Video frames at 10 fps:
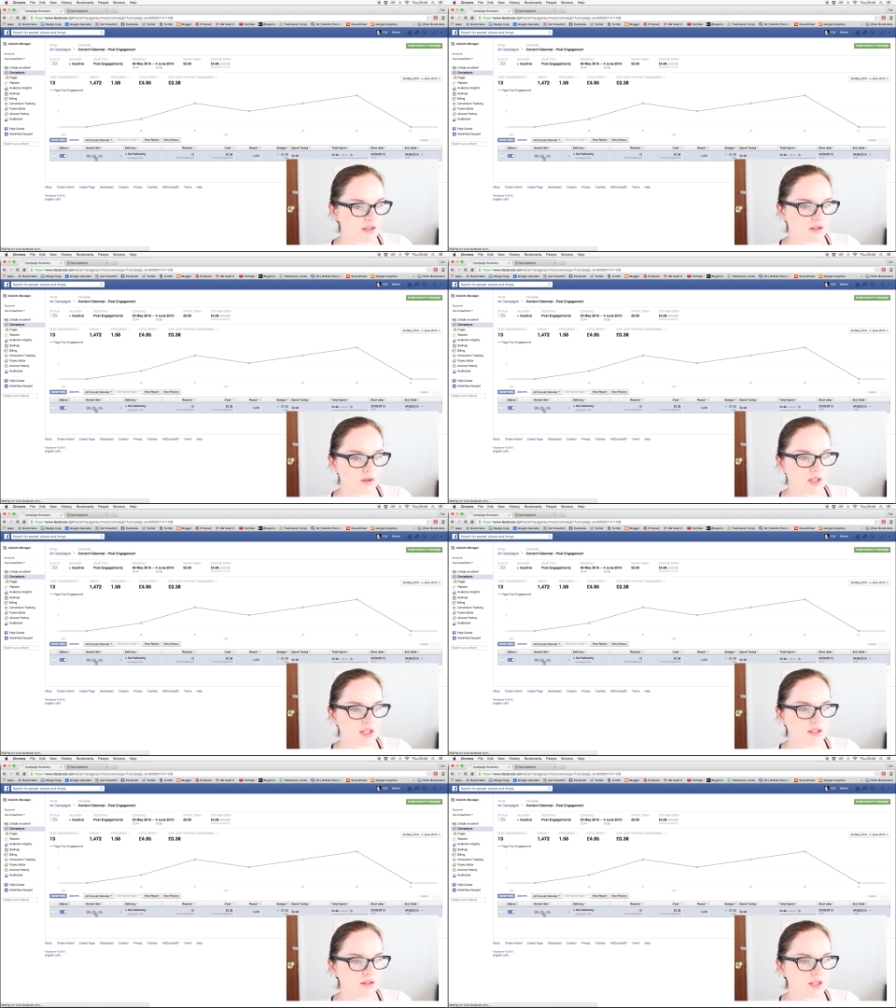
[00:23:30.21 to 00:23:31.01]
So
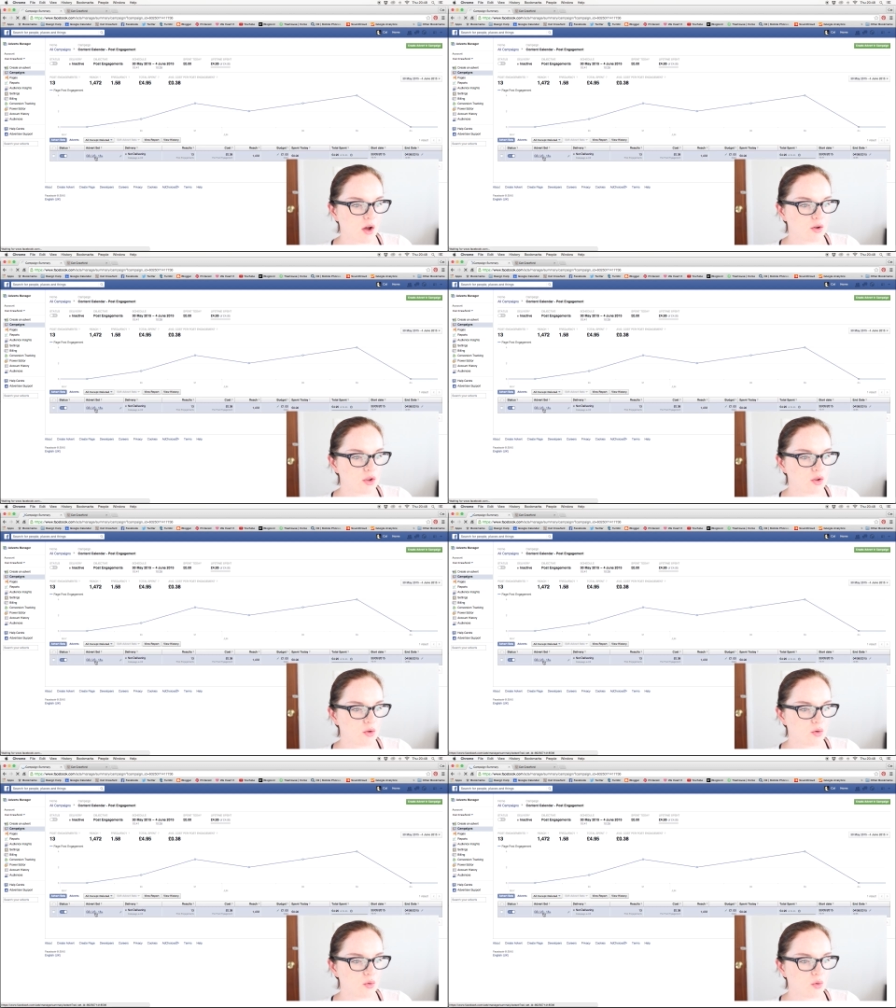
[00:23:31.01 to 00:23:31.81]
this will tell
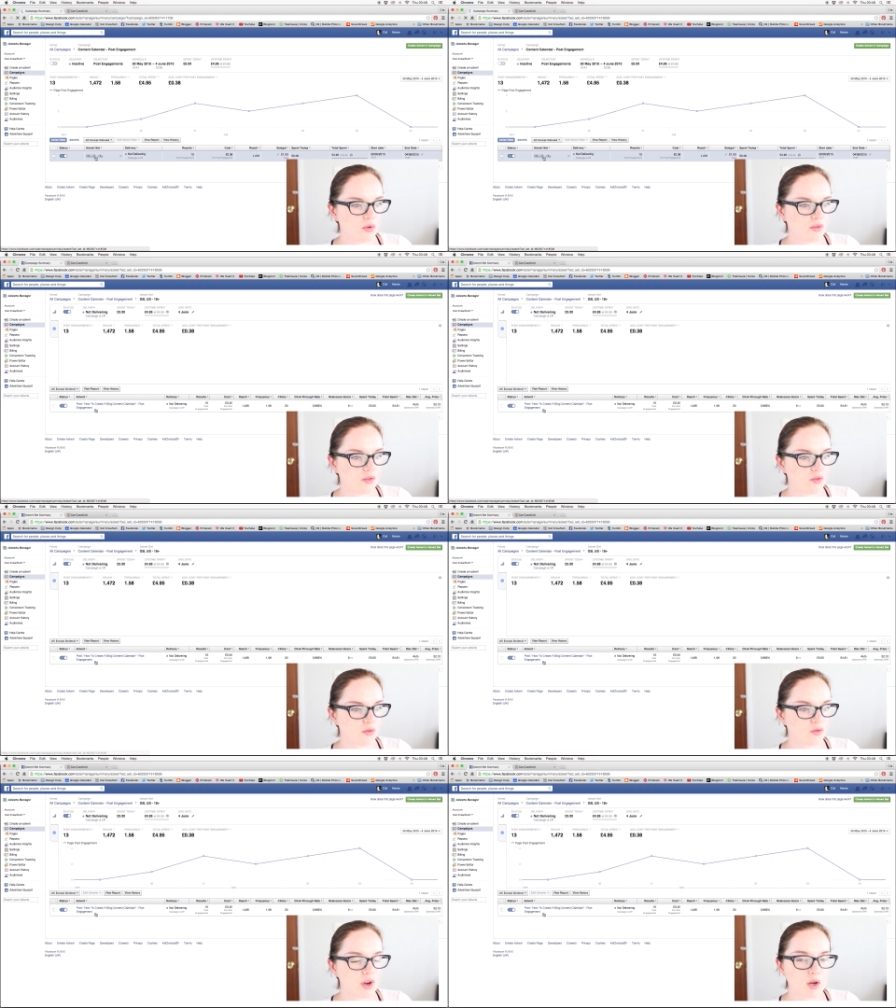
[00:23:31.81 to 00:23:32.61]
you,
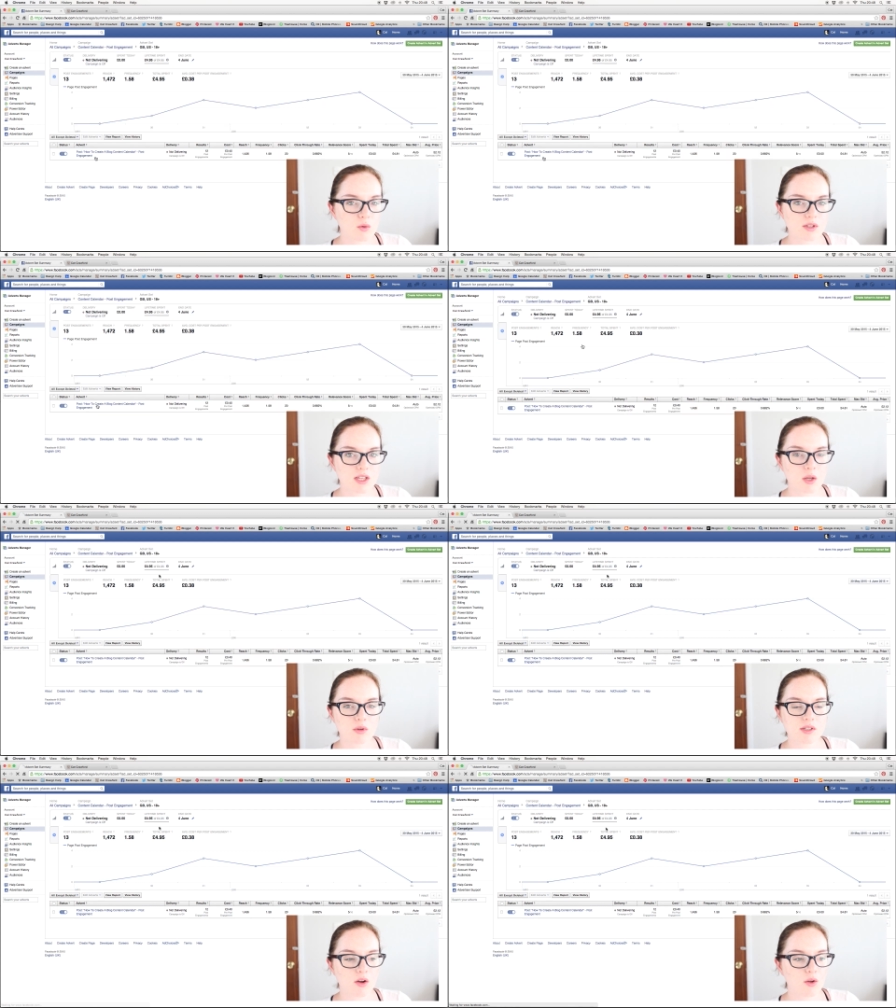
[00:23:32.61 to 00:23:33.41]
frequency
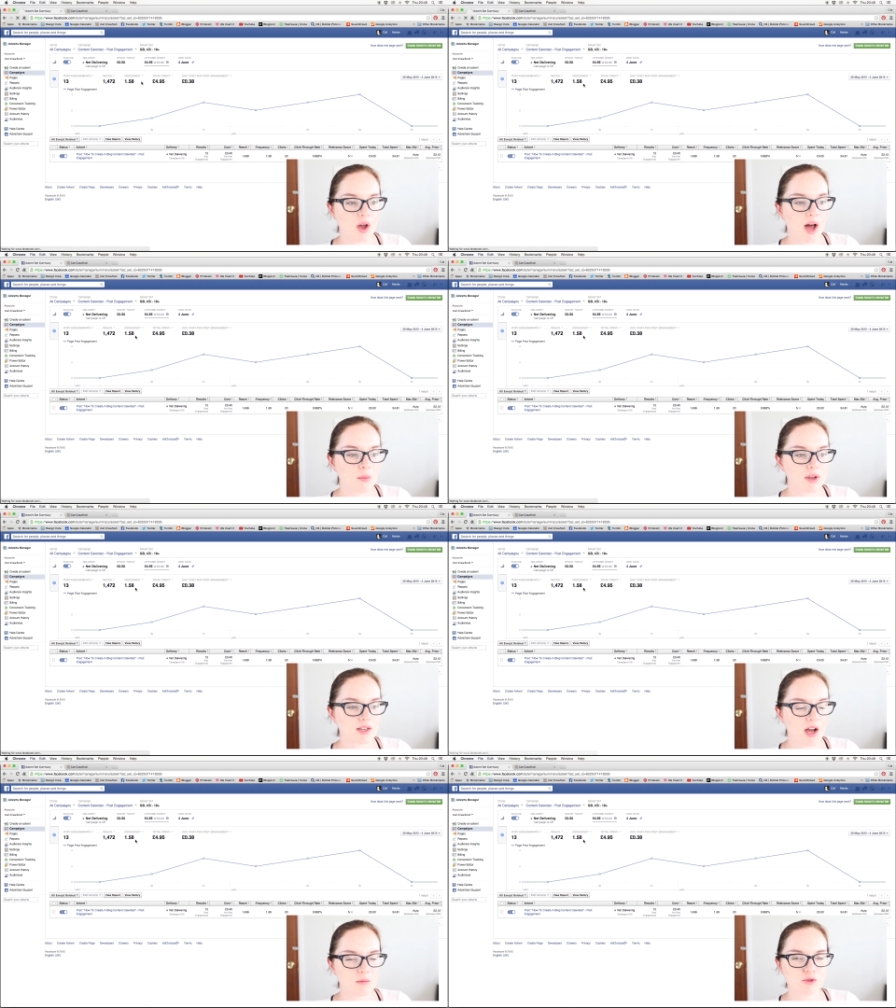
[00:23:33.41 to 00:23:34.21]
will tell you how many
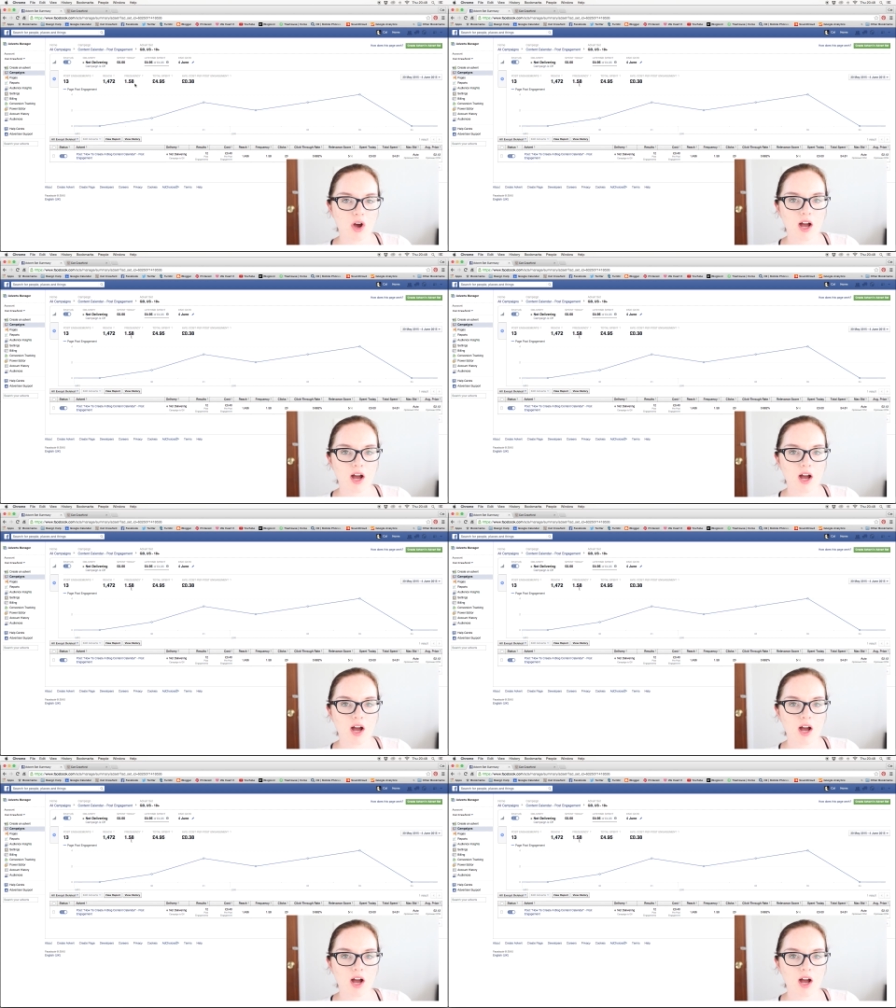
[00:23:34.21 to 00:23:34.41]
times your